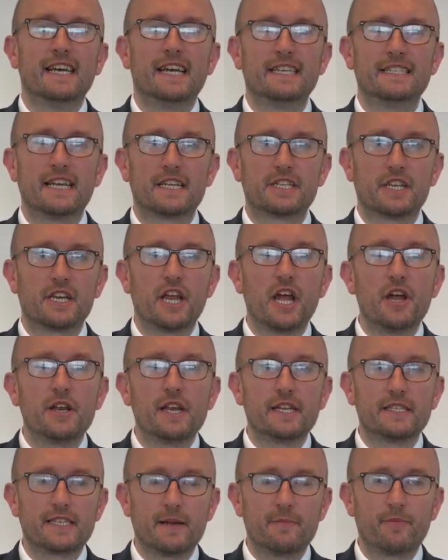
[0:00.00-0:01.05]
is actually
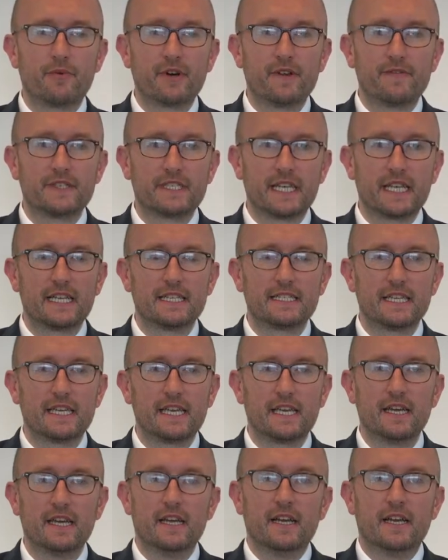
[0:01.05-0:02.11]
only a temporary
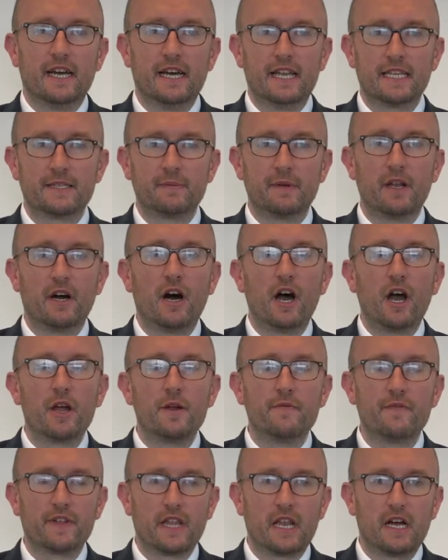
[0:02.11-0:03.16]
facility and has been our
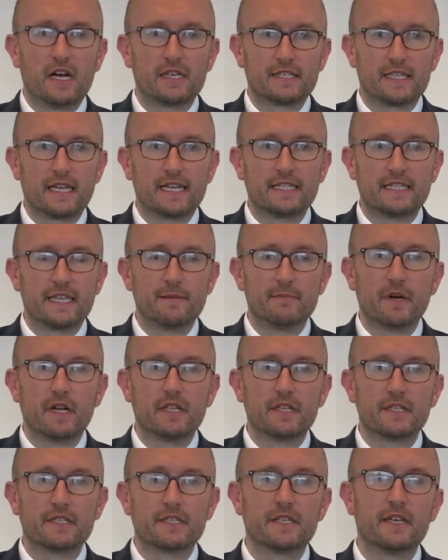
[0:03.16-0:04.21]
home for the last 18
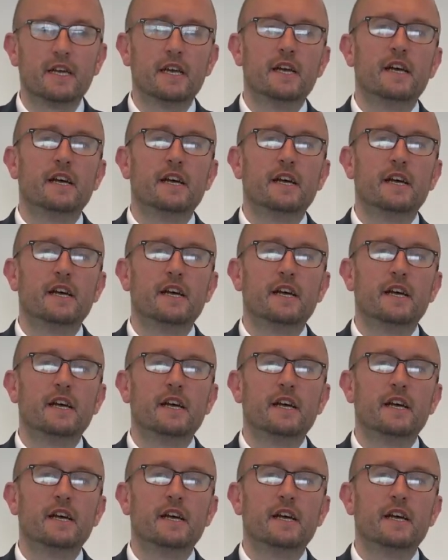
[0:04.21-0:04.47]
months.